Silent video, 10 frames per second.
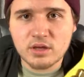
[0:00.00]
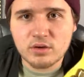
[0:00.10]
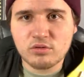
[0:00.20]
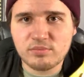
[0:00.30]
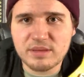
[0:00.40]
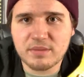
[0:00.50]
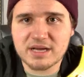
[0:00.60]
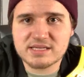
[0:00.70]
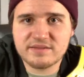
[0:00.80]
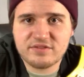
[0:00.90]
Who will beat
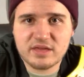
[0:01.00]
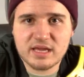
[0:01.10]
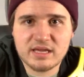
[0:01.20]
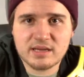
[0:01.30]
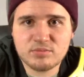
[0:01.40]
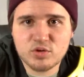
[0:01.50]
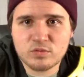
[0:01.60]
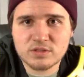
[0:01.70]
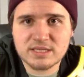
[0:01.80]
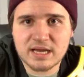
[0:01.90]
Moxley for the AEW
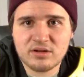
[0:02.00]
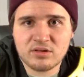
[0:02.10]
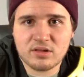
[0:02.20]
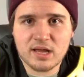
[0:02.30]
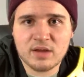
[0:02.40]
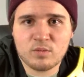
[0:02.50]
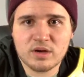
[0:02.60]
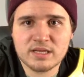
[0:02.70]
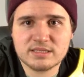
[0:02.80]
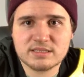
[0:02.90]
World Title? I
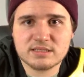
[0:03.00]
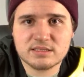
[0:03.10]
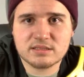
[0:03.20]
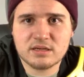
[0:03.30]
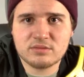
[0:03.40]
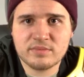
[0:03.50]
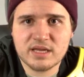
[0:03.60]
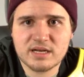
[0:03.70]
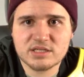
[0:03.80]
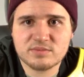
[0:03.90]
want it... Oh,
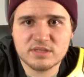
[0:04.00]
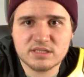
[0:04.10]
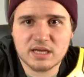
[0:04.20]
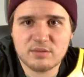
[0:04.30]
man, I just missed it.